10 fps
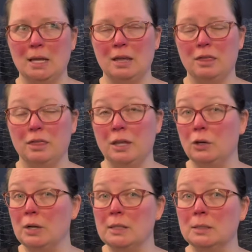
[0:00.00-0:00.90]

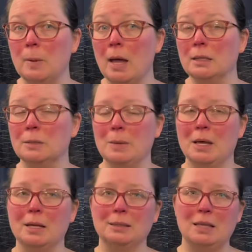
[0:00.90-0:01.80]
thinner in spots
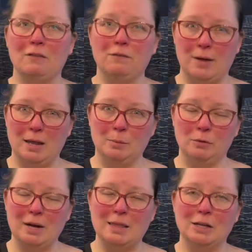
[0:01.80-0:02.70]
because the fiber
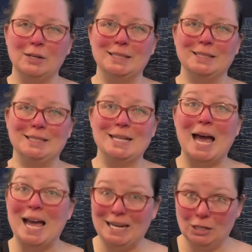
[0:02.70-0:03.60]
right there is
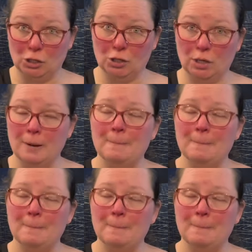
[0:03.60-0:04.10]
tighter,